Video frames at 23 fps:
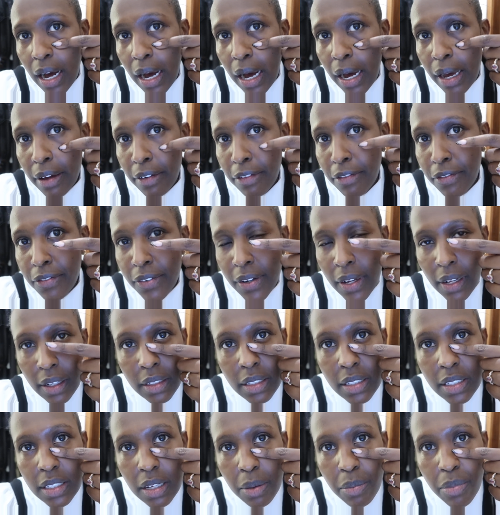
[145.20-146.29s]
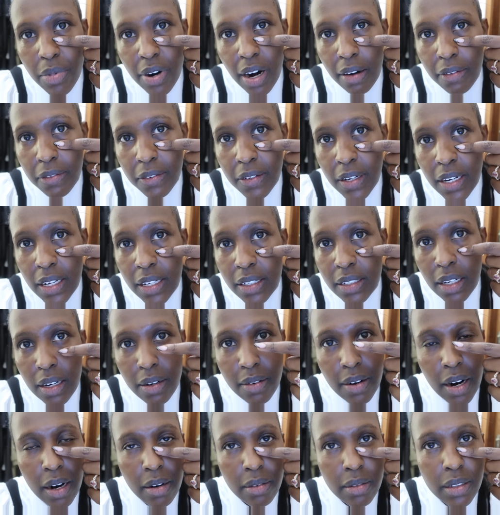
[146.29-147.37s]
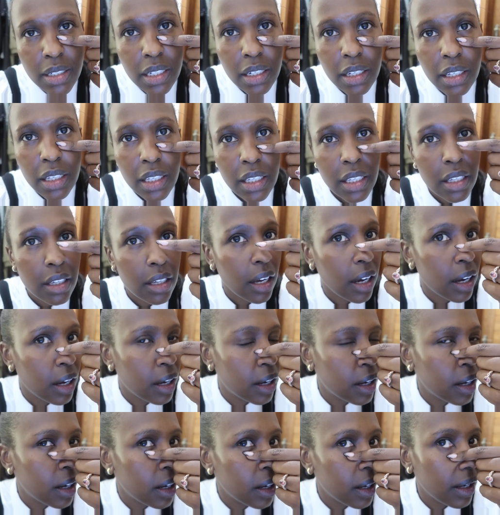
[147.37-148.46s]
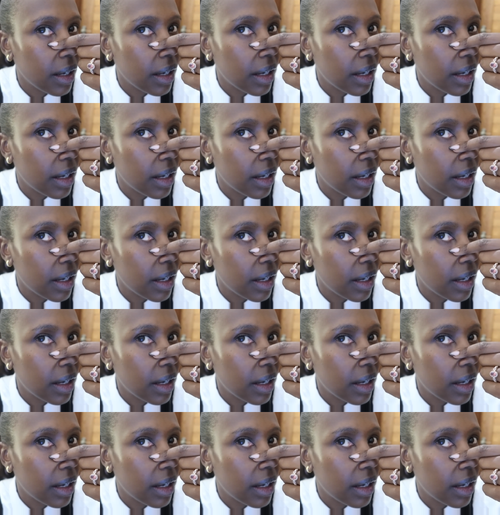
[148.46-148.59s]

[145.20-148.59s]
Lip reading: I felt some roughness around here.